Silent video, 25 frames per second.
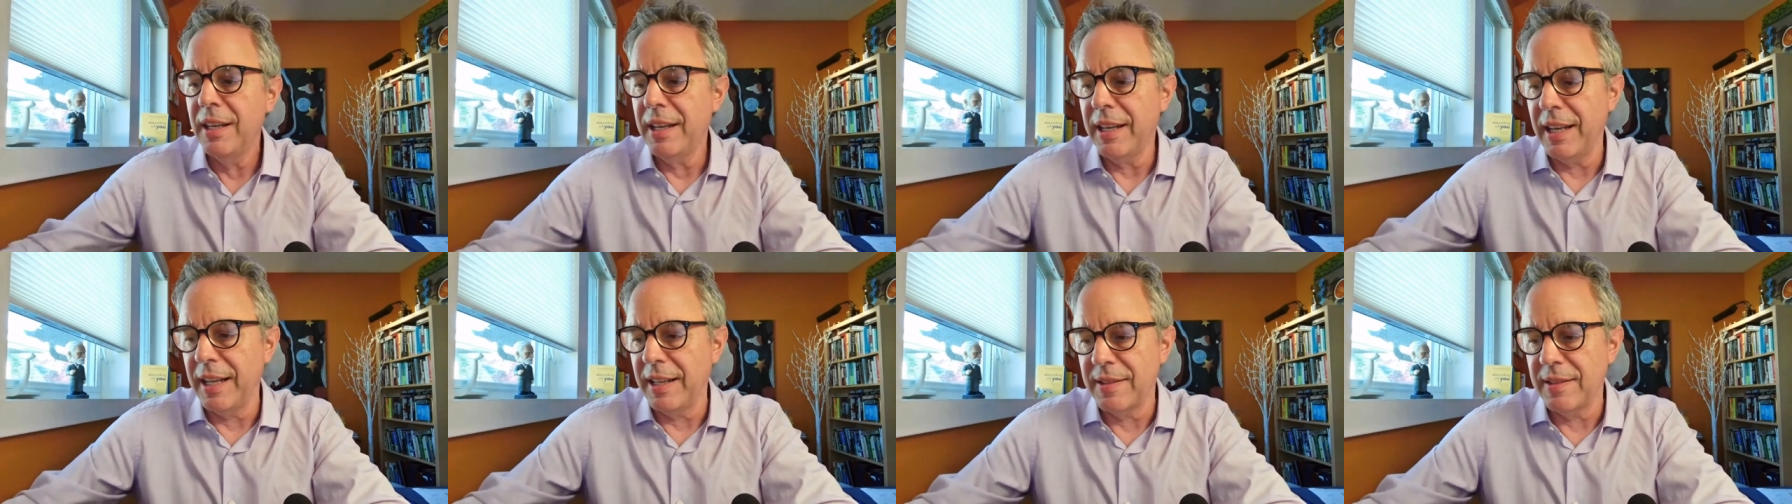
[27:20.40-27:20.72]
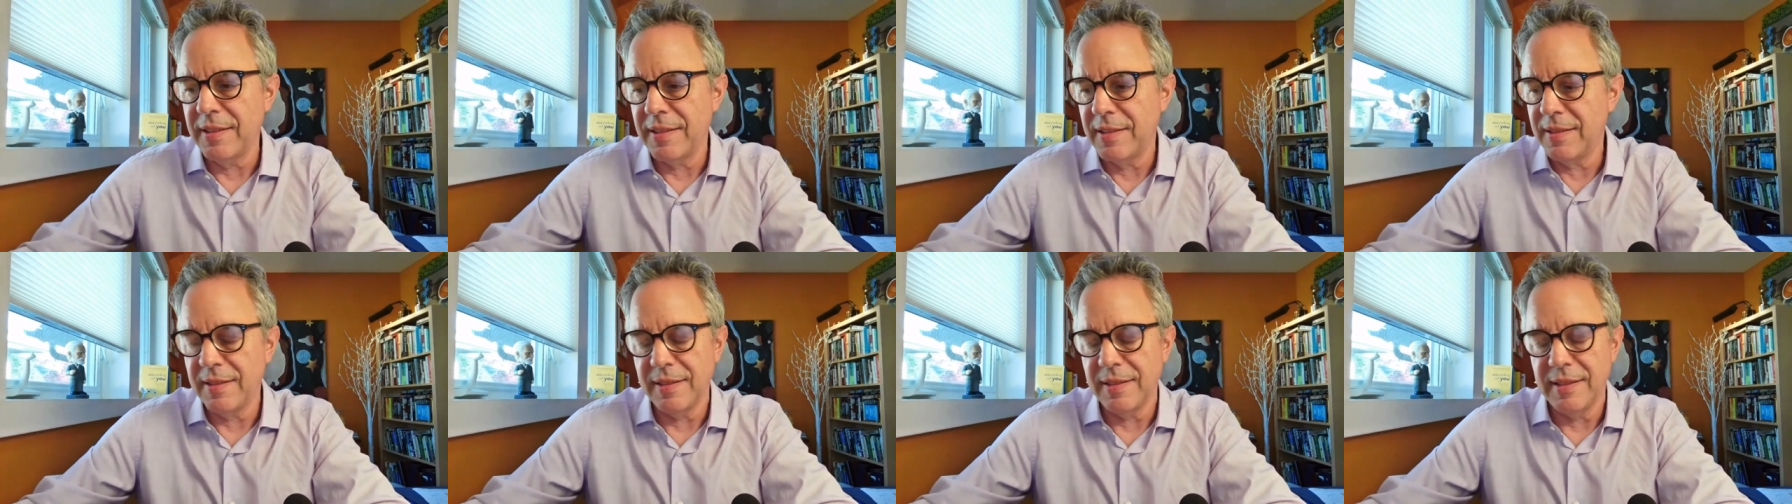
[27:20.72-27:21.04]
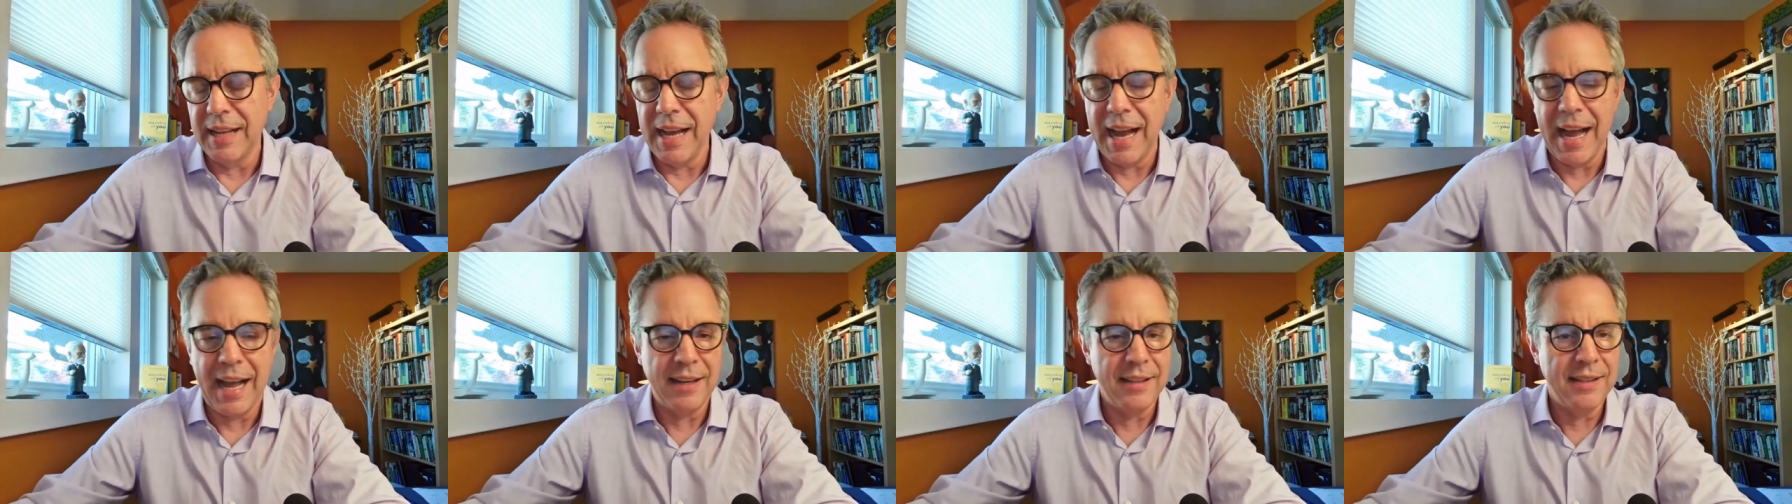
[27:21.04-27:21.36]
it's
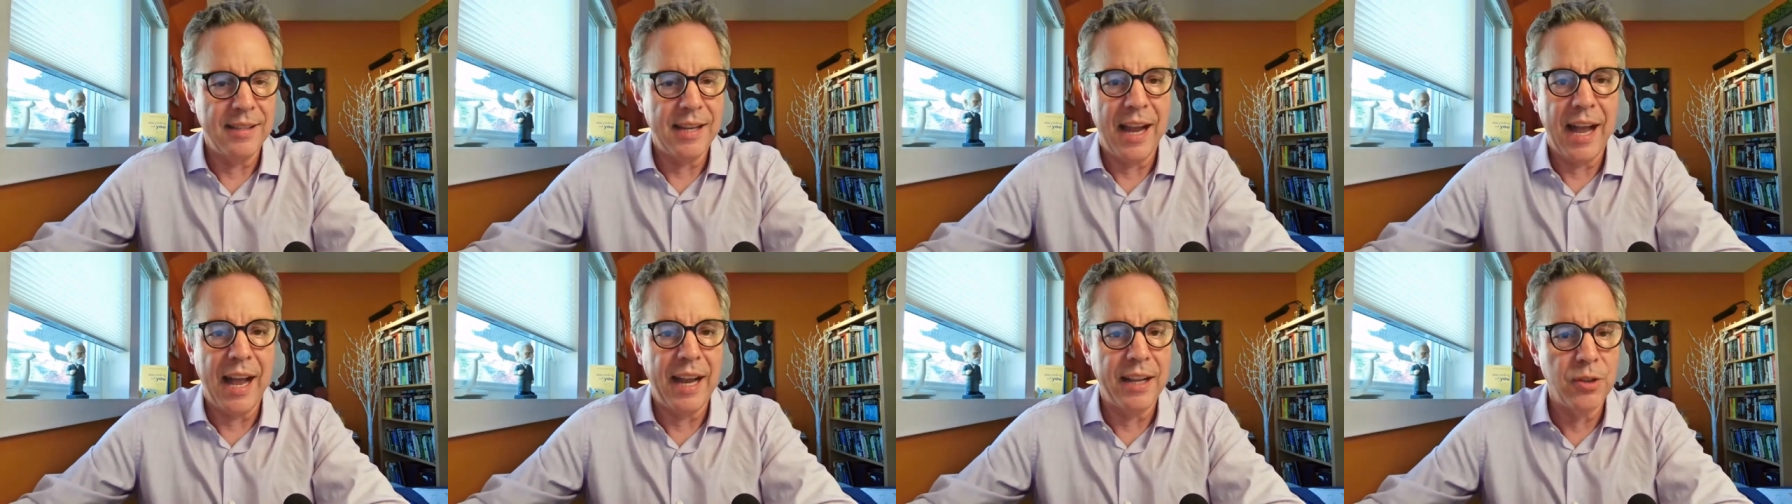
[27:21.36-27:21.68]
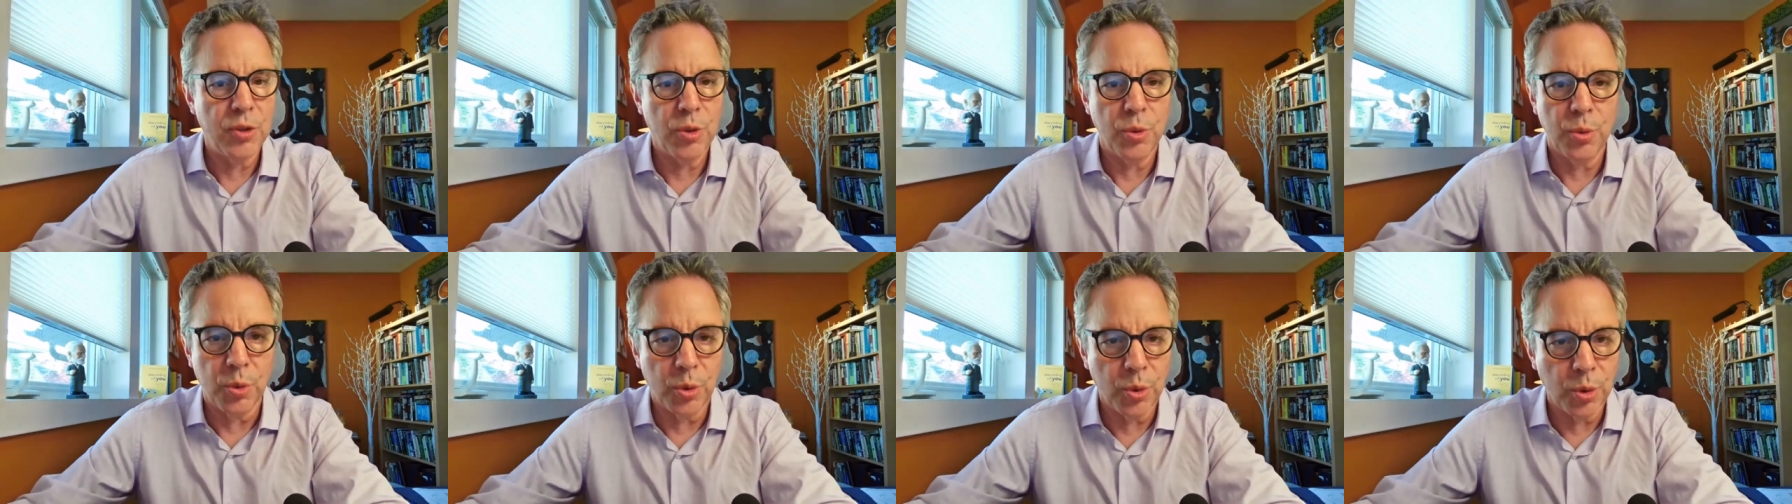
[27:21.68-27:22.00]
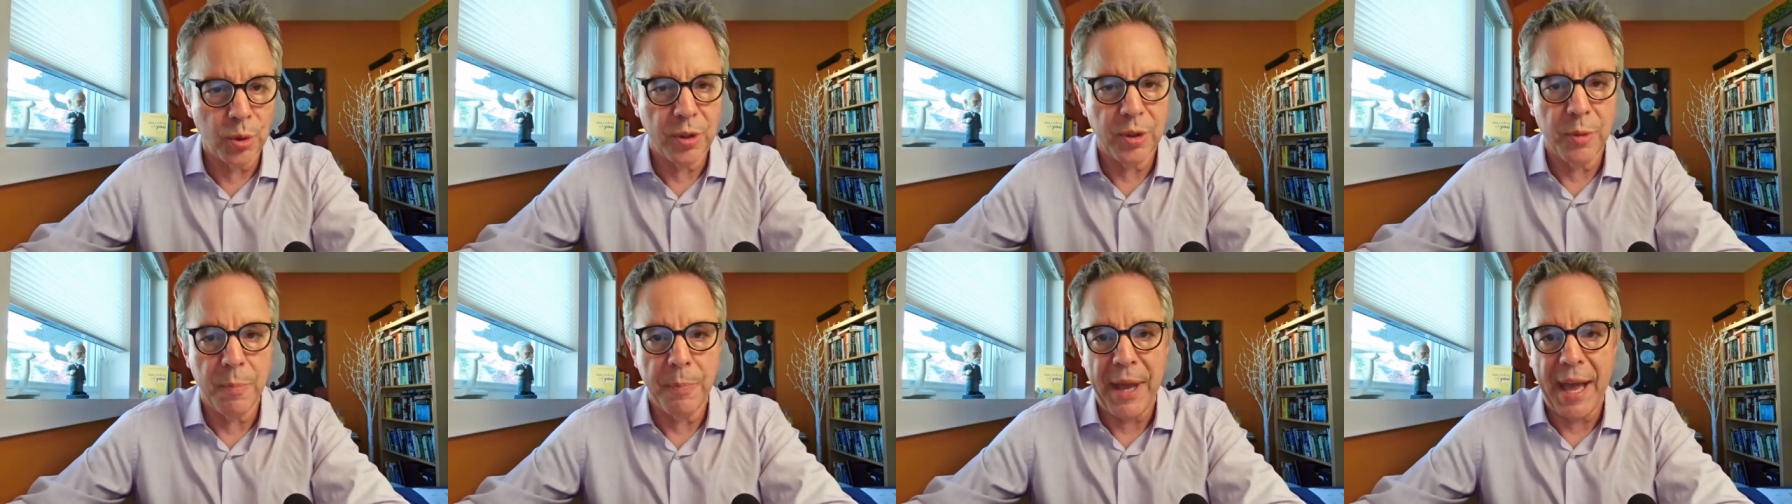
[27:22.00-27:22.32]
not tied to
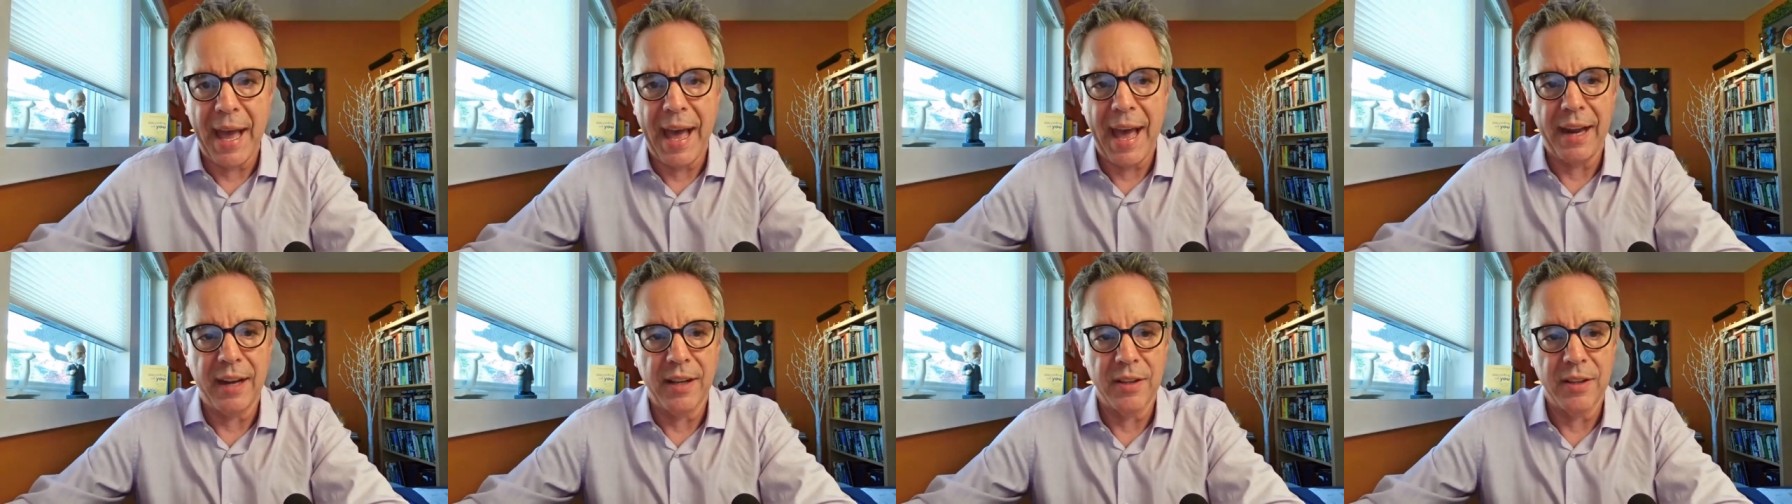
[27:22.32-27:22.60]
good or bad.